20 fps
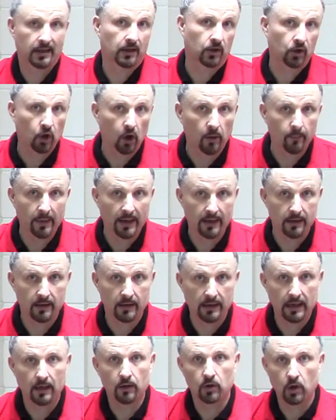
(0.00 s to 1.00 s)
a comment
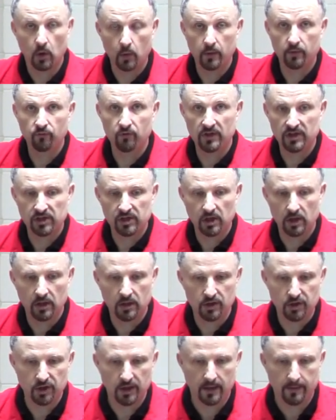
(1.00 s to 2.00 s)
and I'll go and
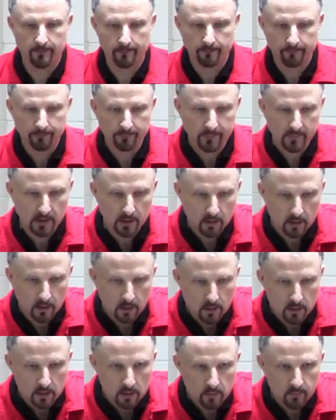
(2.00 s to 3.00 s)
research it.
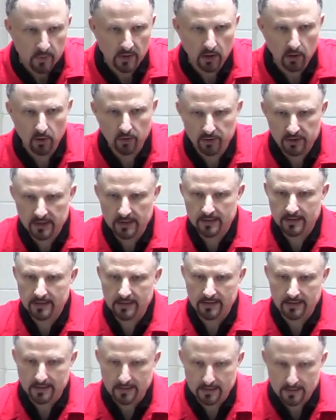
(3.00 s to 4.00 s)
But I looked at
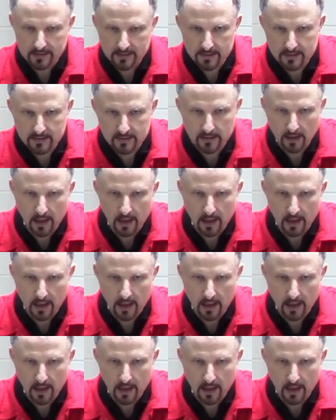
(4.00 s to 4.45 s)
these.